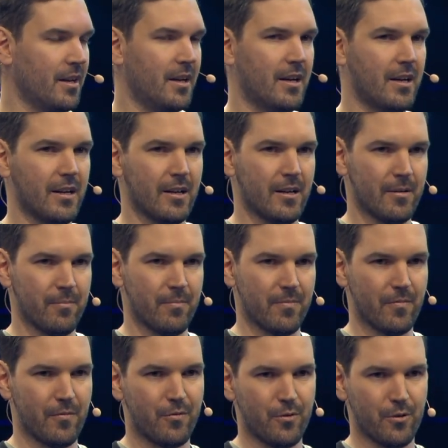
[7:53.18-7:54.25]

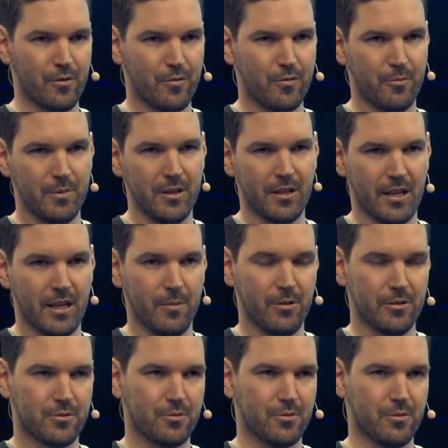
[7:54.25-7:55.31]
um, for for being
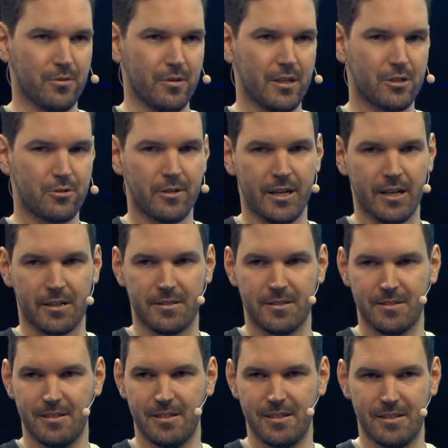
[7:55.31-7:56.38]
able to
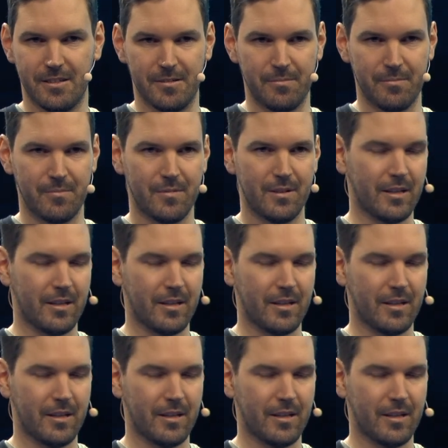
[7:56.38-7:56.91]
attract um,